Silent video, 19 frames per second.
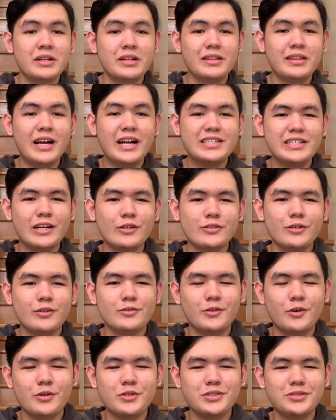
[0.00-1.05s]
Last
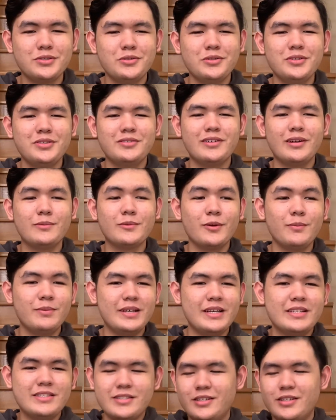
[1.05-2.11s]
shoutout goes to drummer please,